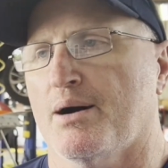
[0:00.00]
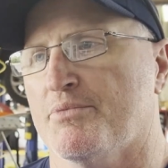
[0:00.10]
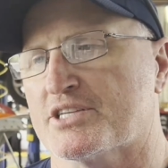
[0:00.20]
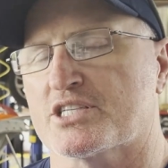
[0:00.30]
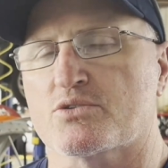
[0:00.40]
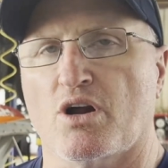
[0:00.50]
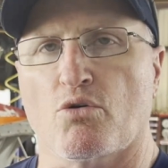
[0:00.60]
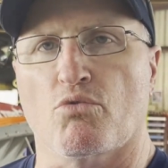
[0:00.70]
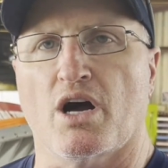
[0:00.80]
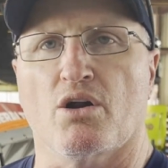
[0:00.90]
This is
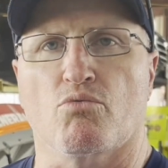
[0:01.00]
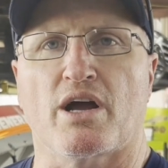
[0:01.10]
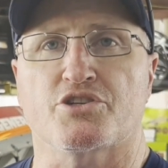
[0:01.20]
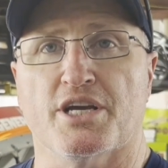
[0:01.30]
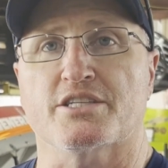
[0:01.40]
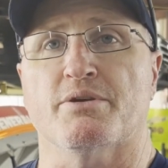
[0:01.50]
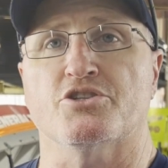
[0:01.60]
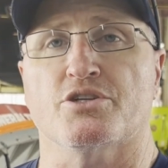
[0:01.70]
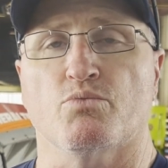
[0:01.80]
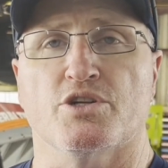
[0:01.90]
a Roush Ace
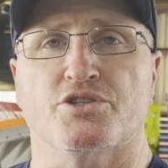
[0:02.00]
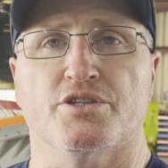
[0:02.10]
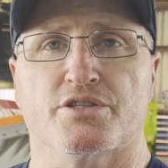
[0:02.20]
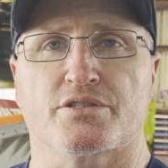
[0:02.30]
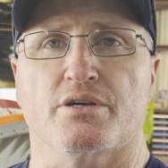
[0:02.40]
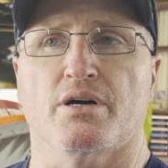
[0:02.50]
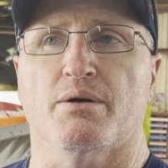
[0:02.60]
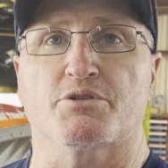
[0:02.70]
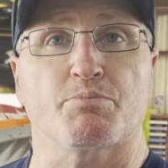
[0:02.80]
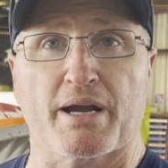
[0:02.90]
engine, which is
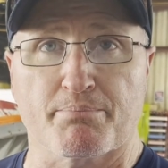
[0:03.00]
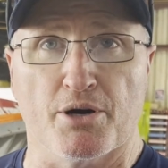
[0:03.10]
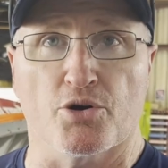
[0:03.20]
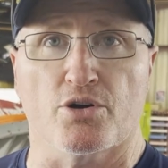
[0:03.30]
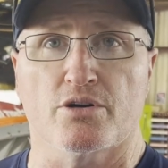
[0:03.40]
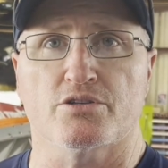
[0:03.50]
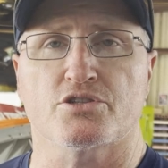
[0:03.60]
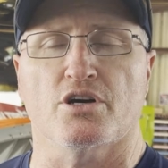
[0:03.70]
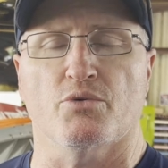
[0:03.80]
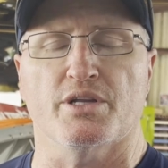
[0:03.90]
spec motor.
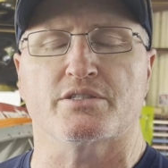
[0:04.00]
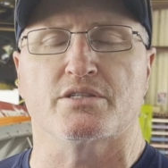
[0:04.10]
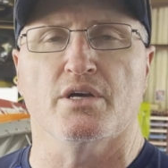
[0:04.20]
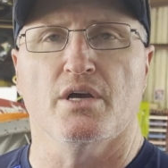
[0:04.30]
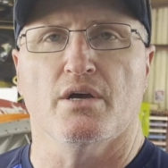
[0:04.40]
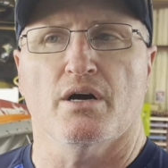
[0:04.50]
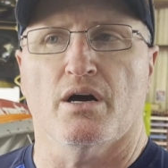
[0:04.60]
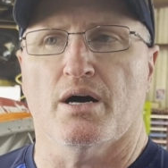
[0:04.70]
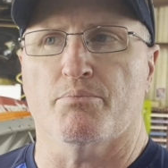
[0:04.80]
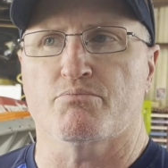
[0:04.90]
So it's
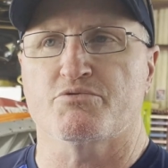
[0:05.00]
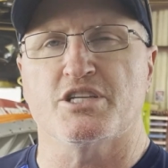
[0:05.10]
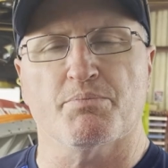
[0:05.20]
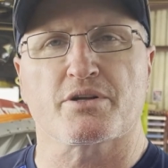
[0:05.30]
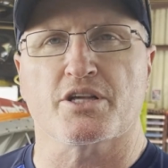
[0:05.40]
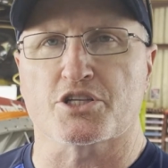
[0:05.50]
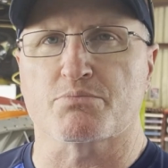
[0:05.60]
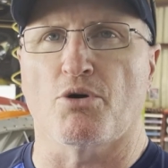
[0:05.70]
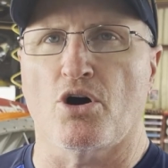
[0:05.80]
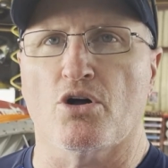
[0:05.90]
typically a
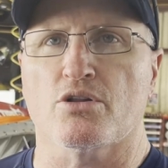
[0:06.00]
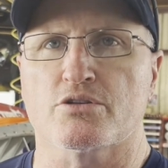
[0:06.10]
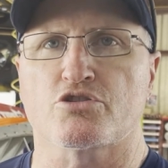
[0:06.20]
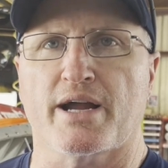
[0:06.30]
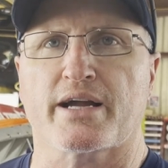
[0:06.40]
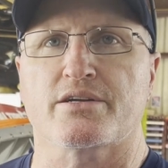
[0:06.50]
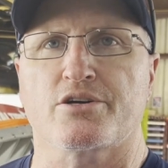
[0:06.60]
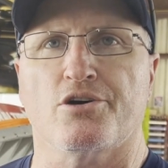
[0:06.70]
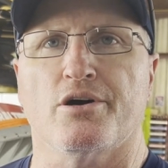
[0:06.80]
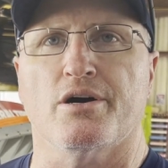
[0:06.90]
small track
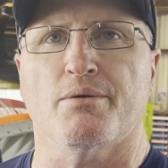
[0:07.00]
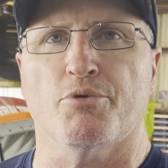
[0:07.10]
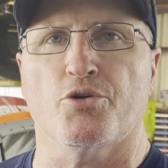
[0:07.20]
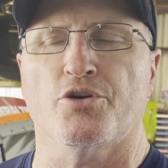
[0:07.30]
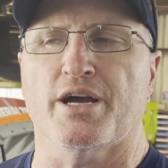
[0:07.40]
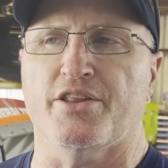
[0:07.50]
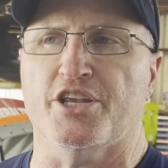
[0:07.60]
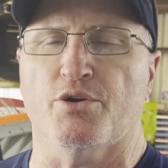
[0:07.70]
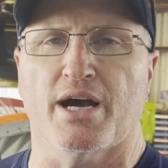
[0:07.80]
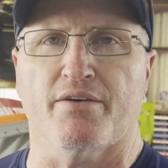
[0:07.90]
motor, and
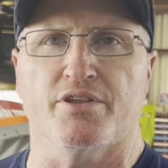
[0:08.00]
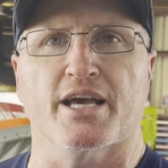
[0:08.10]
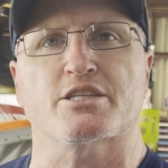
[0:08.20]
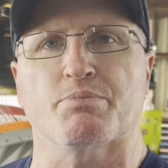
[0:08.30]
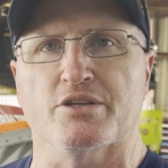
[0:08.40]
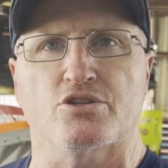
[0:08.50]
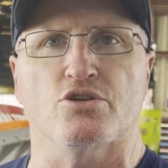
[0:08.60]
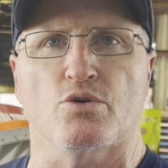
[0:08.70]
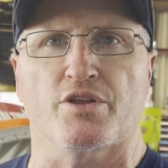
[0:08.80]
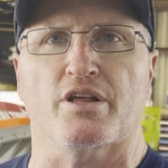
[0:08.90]
then you have the
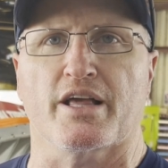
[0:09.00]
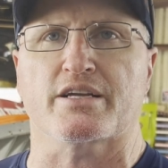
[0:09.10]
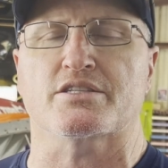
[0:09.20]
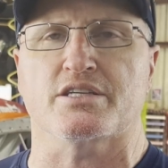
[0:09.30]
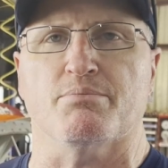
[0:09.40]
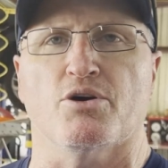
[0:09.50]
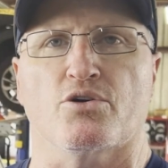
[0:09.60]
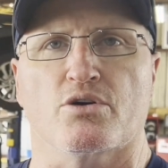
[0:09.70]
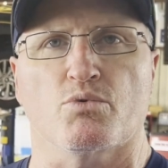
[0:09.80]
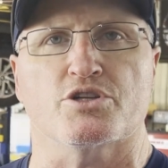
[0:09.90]
SB2 or the Legacy
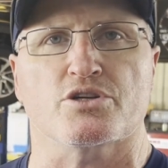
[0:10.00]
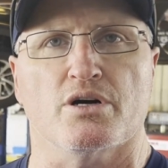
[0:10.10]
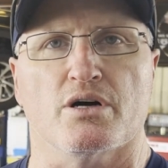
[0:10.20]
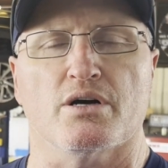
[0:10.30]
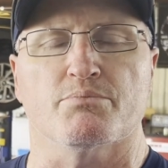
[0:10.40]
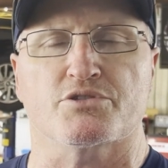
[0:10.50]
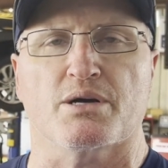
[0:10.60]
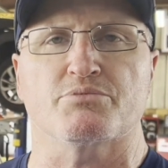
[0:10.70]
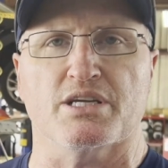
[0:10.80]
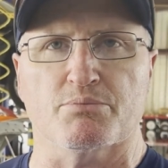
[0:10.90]
motor, which
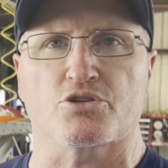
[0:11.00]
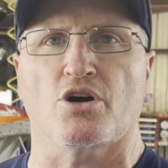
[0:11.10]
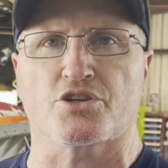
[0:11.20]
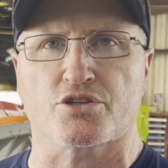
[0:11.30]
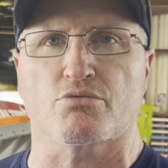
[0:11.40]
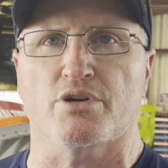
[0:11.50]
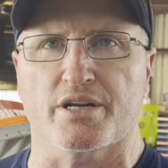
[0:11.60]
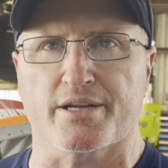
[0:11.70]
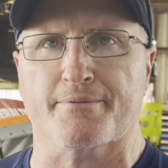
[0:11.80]
some teams are also running.